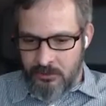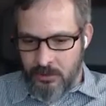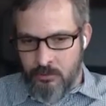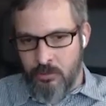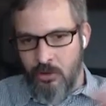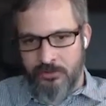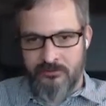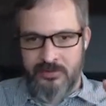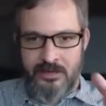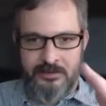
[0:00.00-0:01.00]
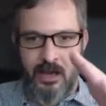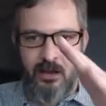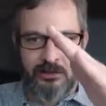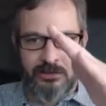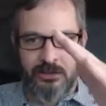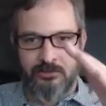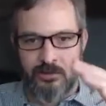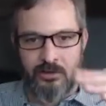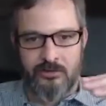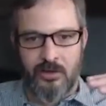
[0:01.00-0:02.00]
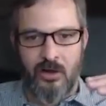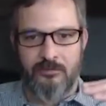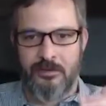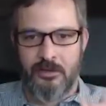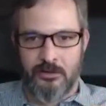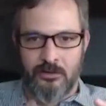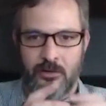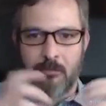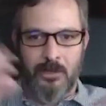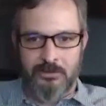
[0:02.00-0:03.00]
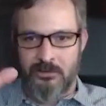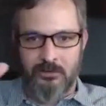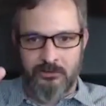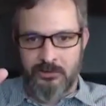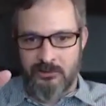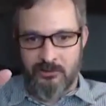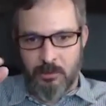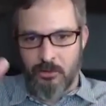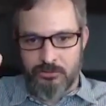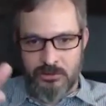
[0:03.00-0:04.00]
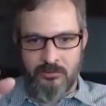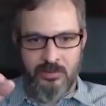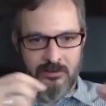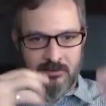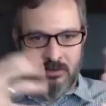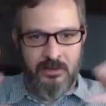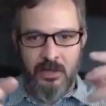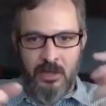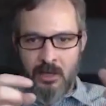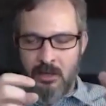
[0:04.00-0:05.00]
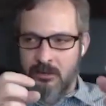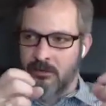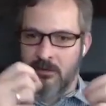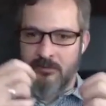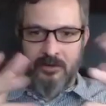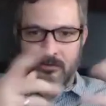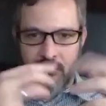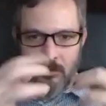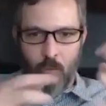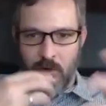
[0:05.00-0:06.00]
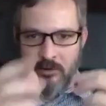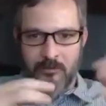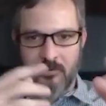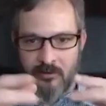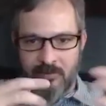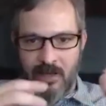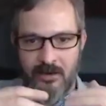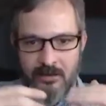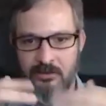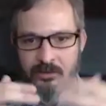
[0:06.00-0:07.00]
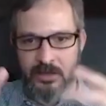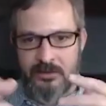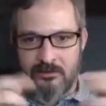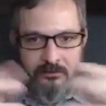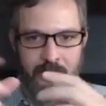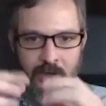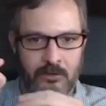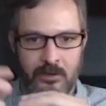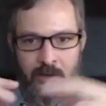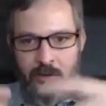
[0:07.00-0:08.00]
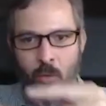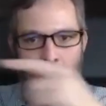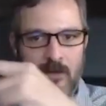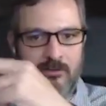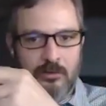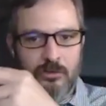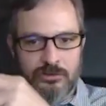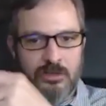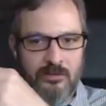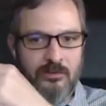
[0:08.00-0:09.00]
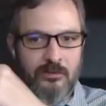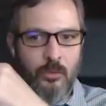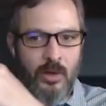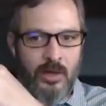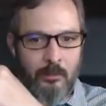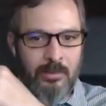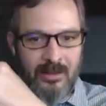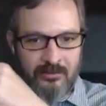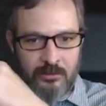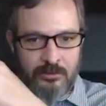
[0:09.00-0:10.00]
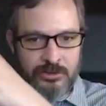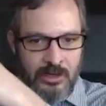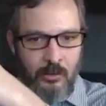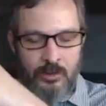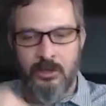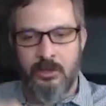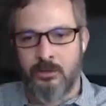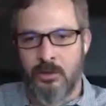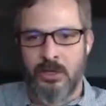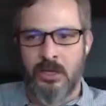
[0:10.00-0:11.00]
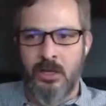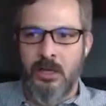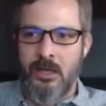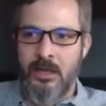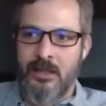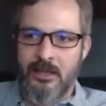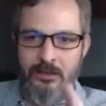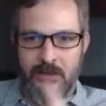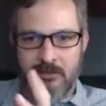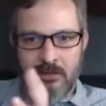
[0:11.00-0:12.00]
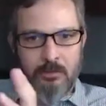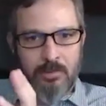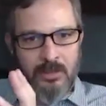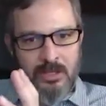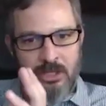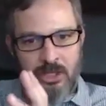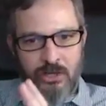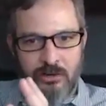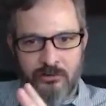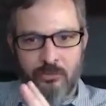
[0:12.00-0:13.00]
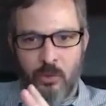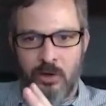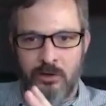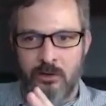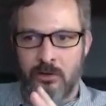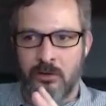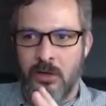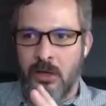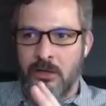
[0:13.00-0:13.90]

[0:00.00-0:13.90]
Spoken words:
the growth of technology starts off, there's an explosion of things. And then, the vendors sort of work themselves out, and then you get, the one solution. This is the blessed solution, how we're going to do it. And then you get to the years where you're